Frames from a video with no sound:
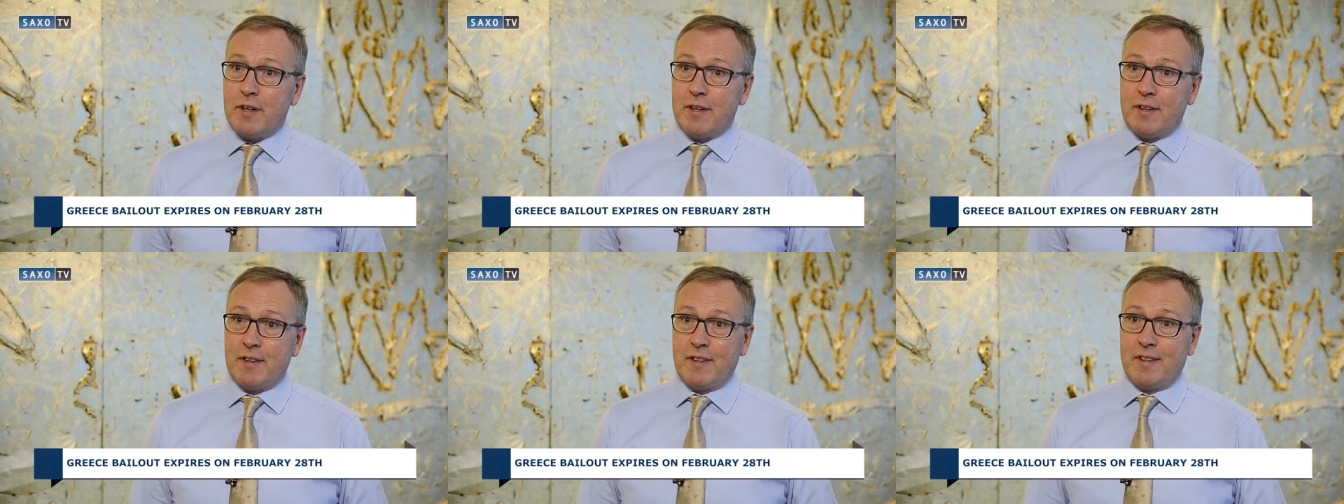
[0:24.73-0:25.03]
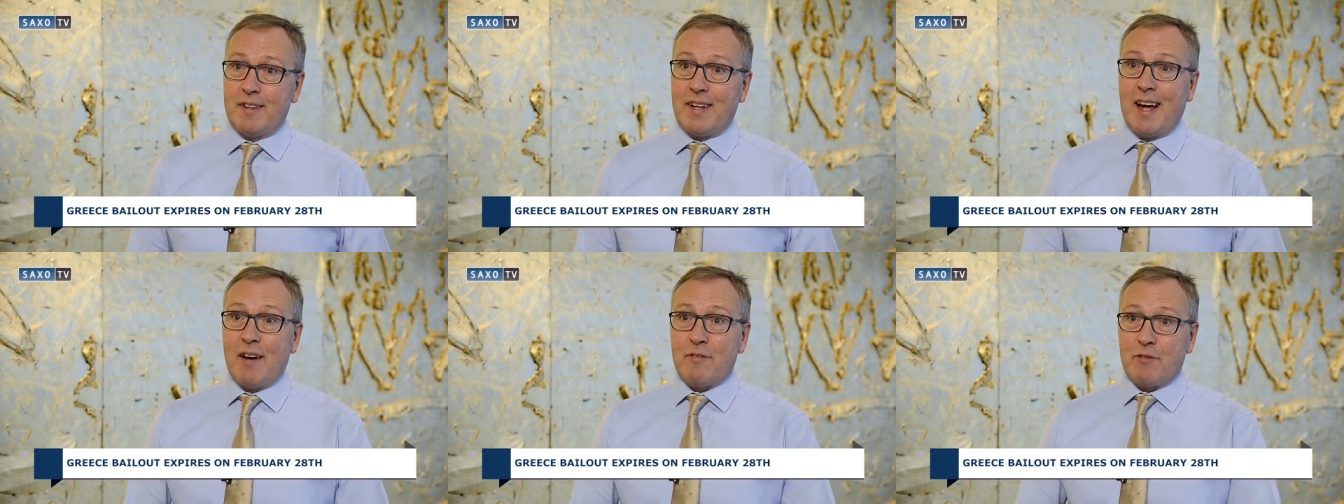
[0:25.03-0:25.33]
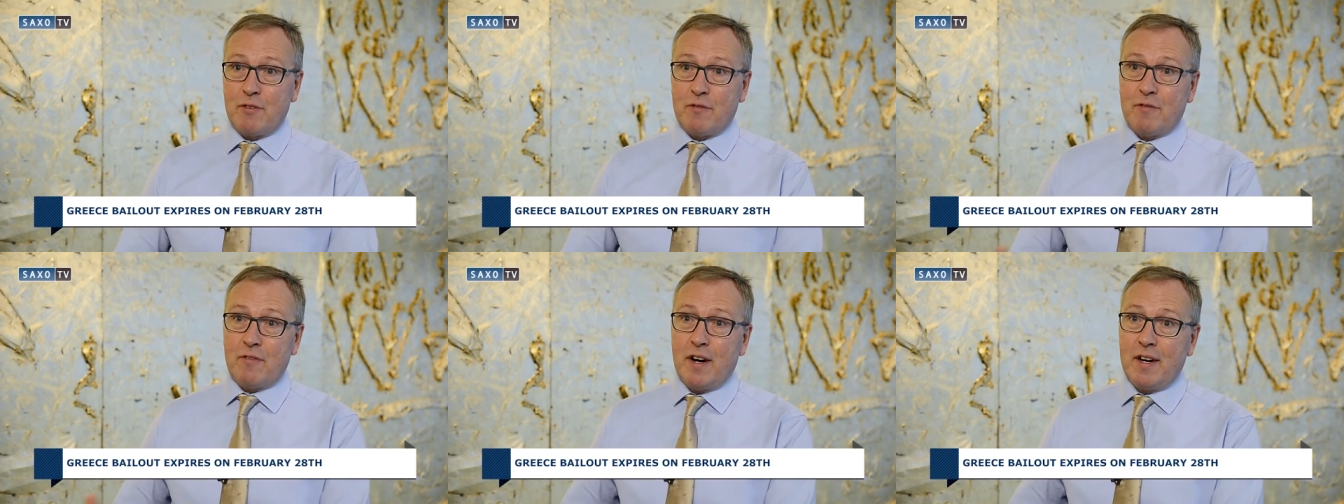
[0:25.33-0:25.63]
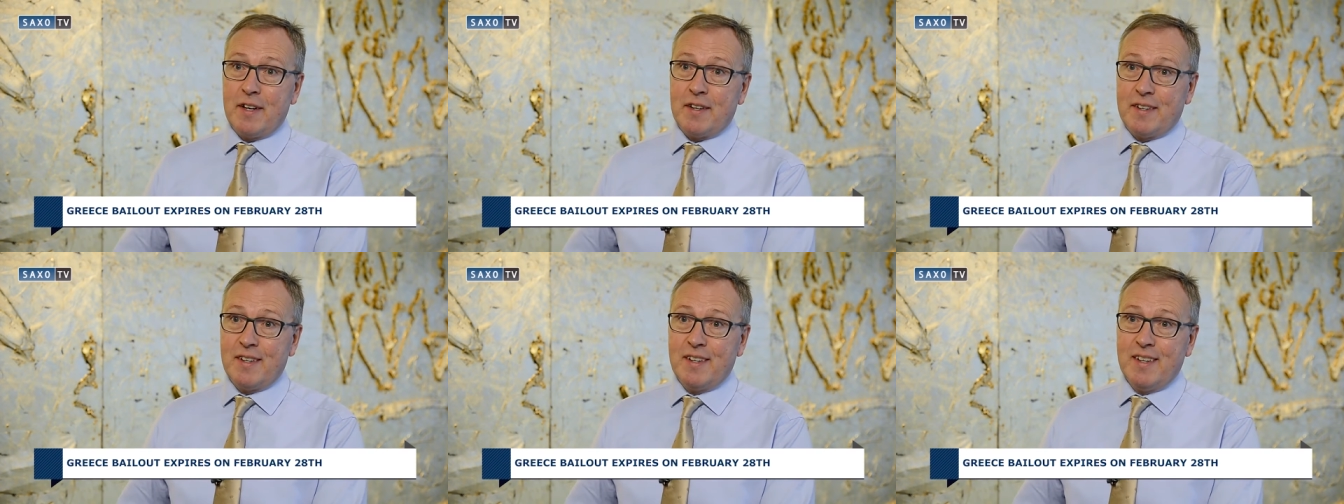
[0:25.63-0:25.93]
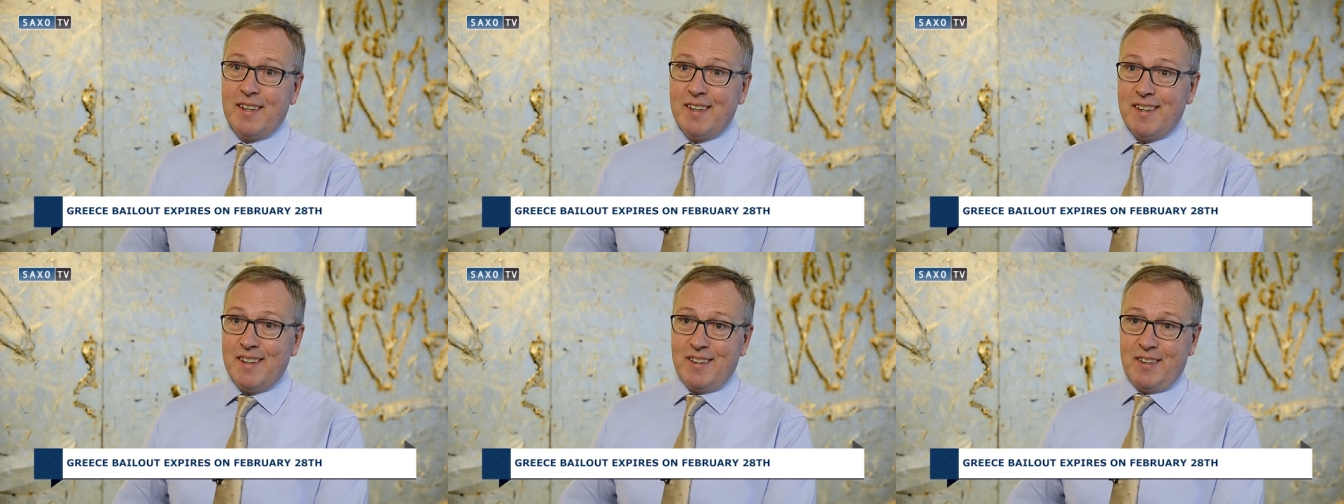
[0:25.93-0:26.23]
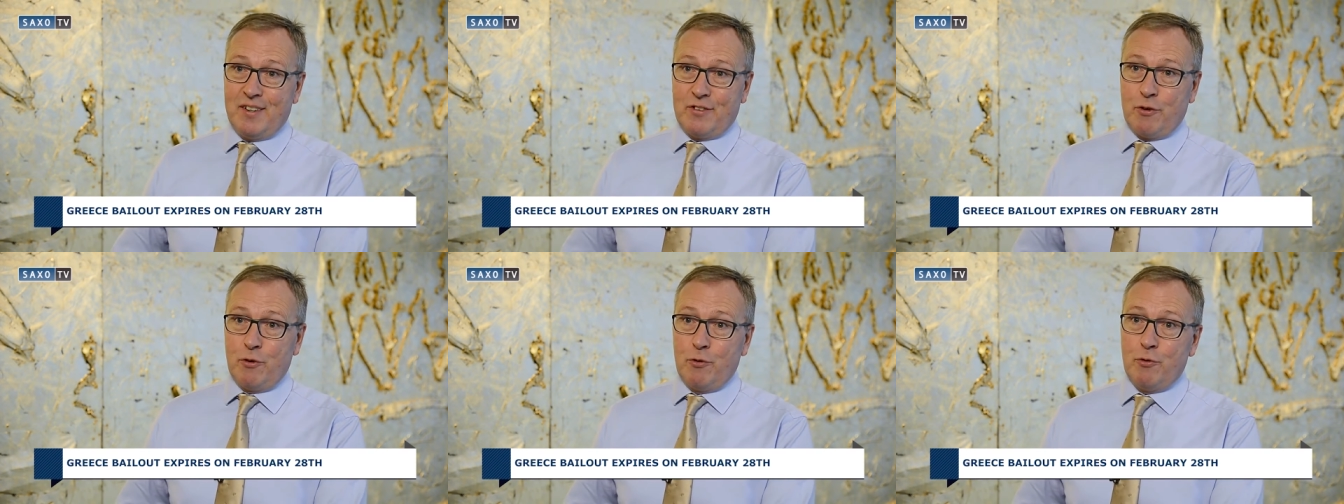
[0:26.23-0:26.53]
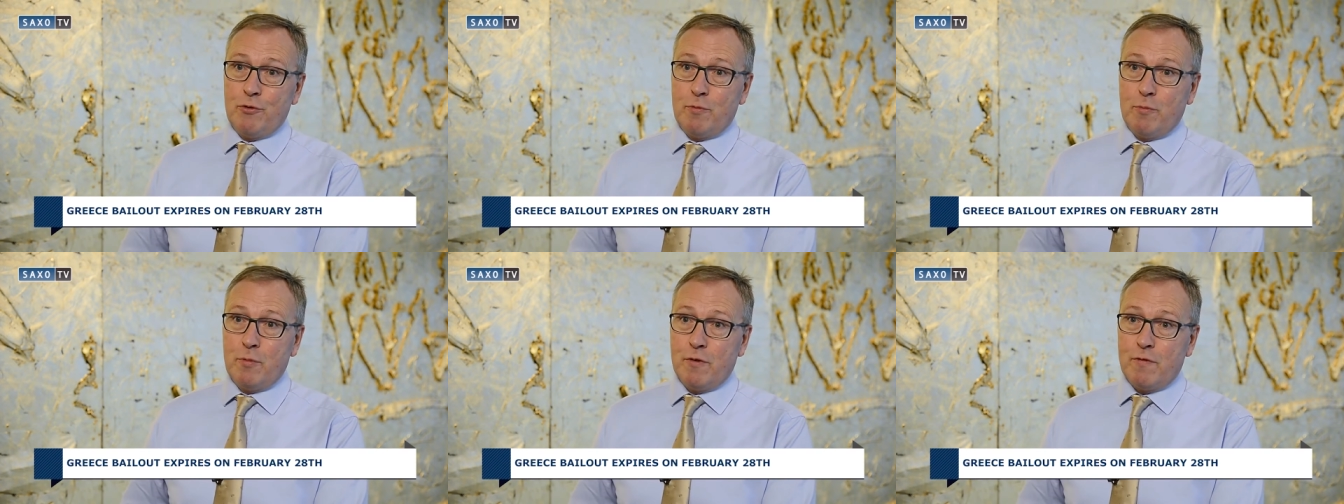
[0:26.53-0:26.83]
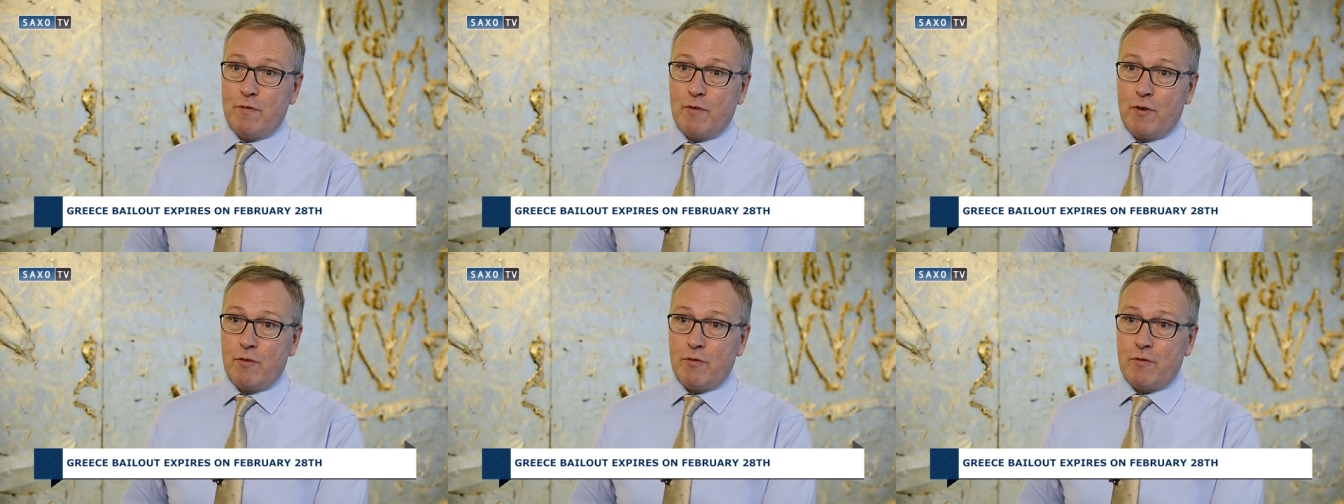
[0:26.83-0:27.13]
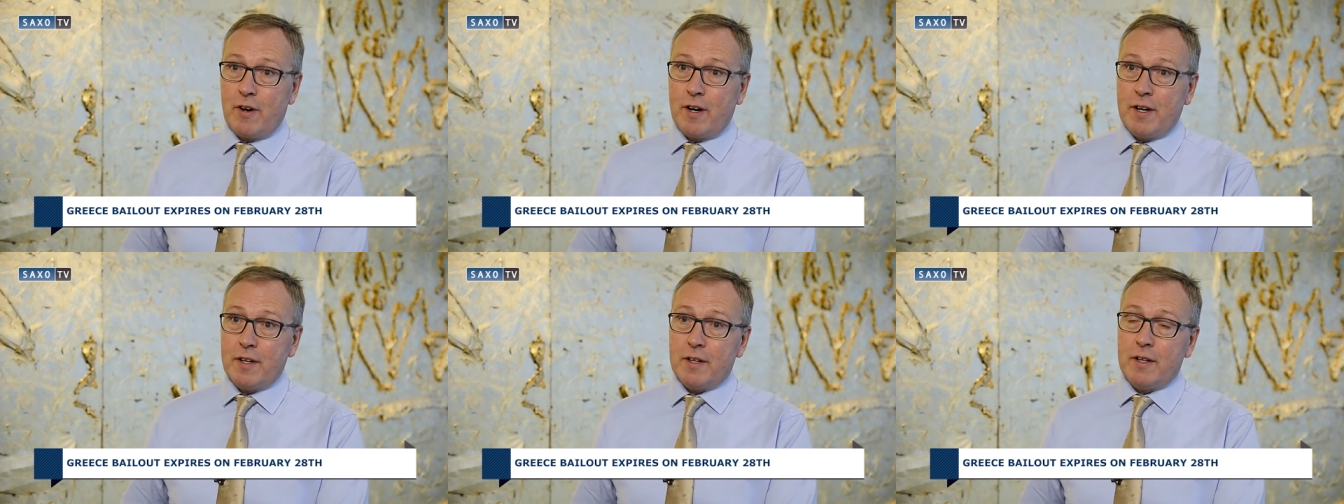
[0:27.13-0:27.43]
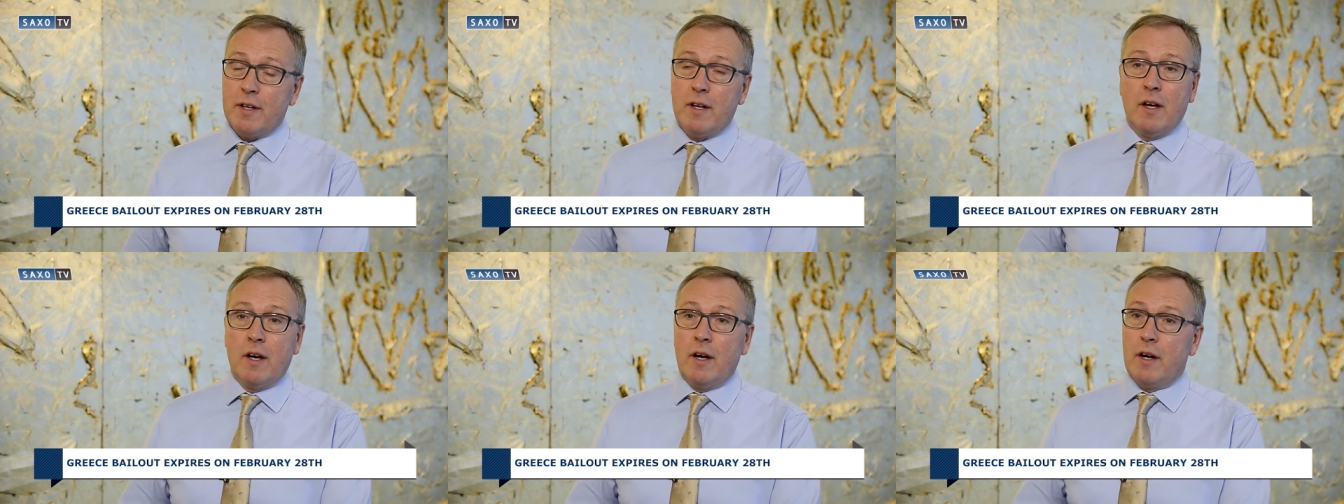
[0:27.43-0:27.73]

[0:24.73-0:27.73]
and they have to find a solution before Friday.